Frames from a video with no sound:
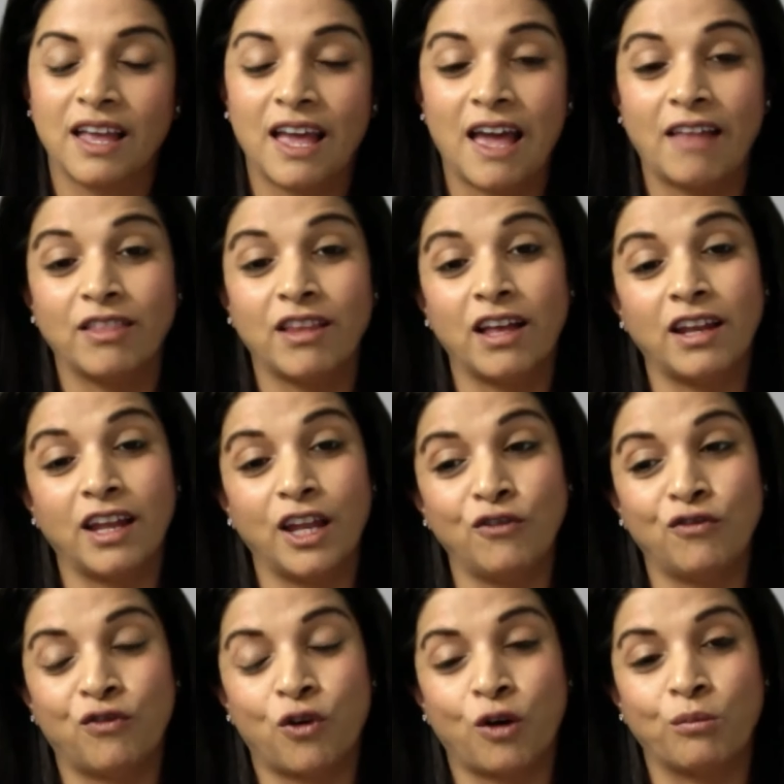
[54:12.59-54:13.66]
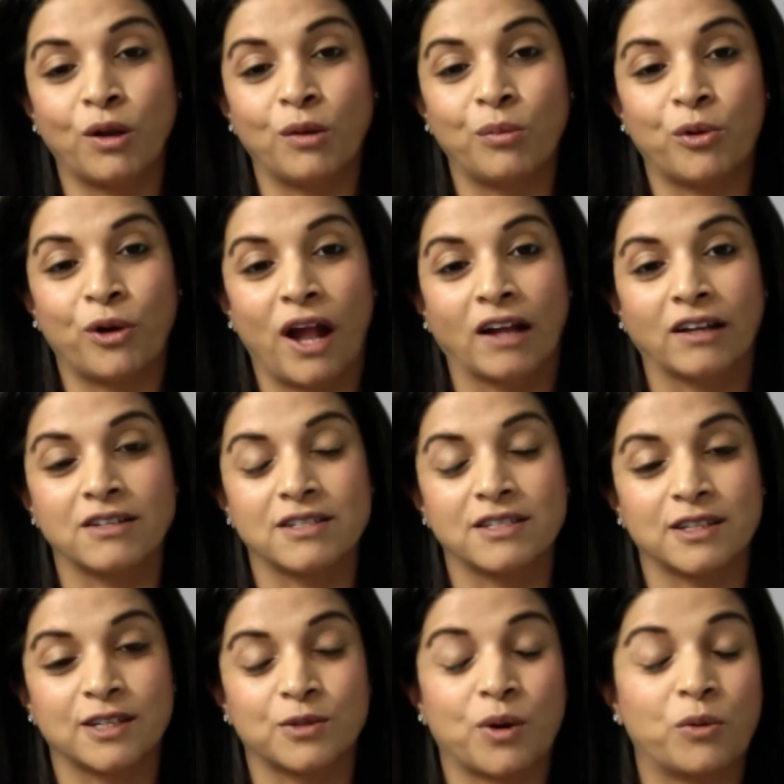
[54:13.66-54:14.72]
and then informal
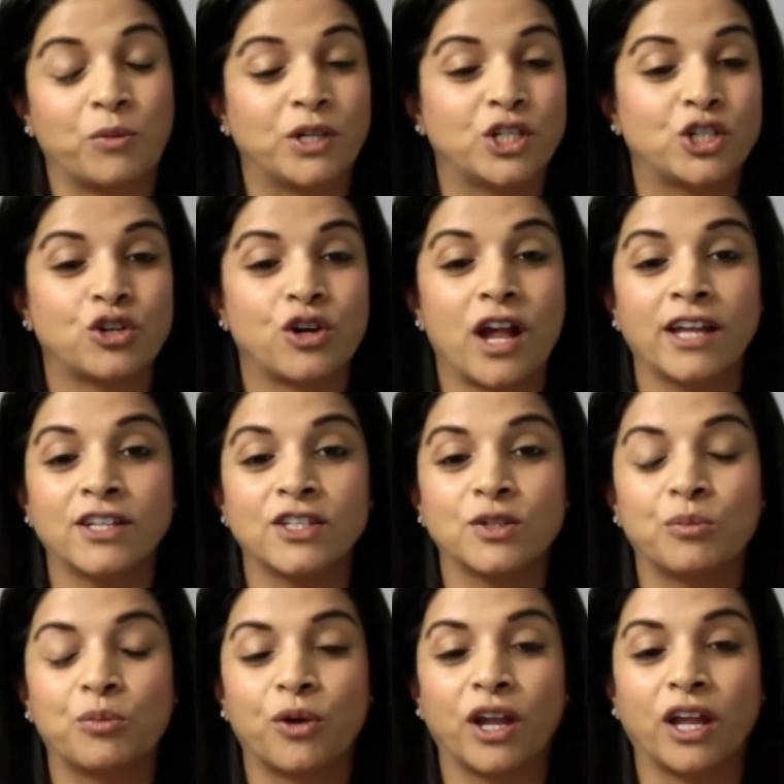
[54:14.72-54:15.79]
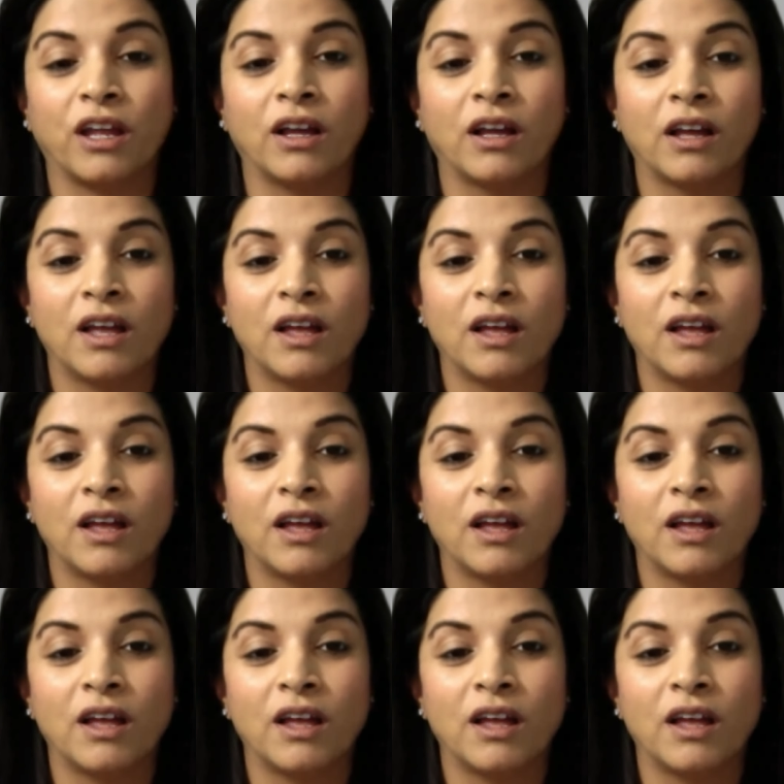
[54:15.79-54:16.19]
practices where we're trying to bring